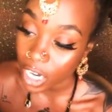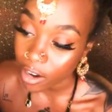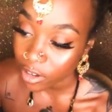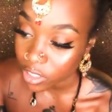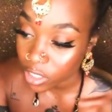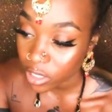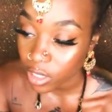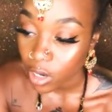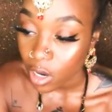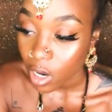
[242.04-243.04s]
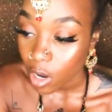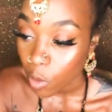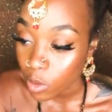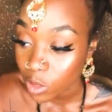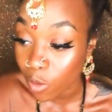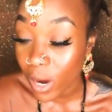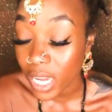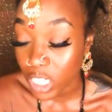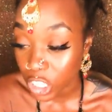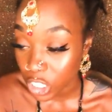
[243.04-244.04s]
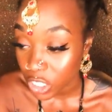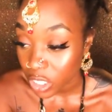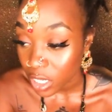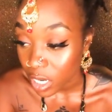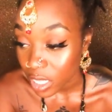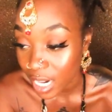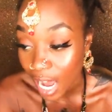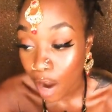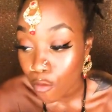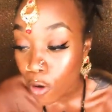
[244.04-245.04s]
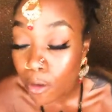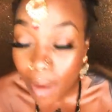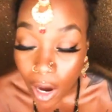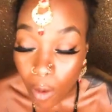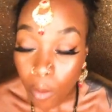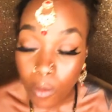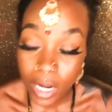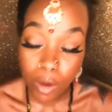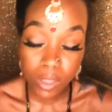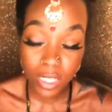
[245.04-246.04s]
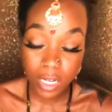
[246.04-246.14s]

character was which that I wrote about when I was